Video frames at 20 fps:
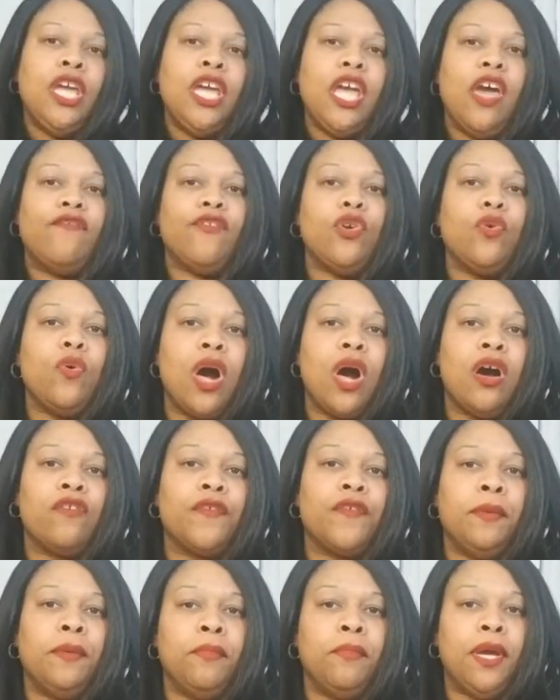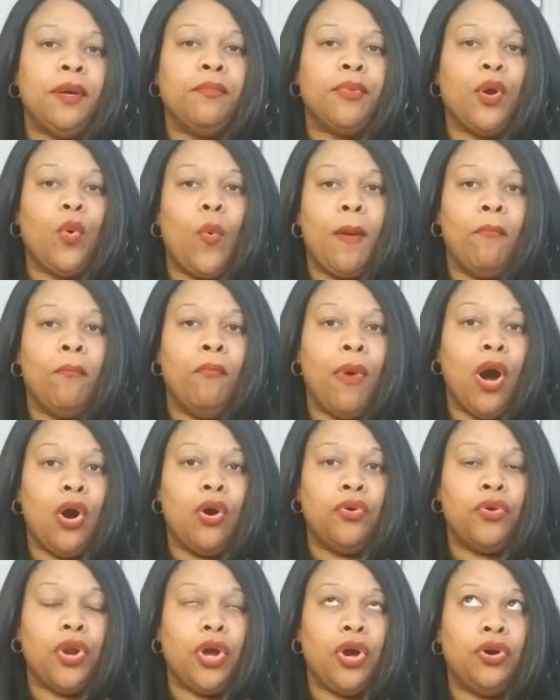If you all remember when
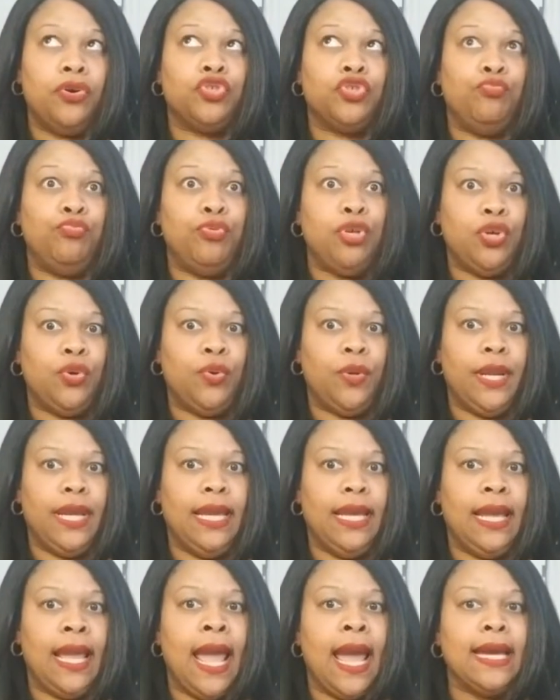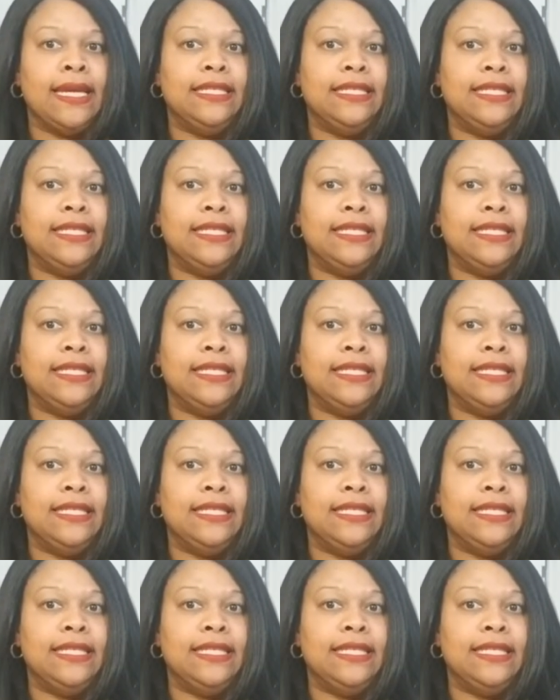Mono's Beauty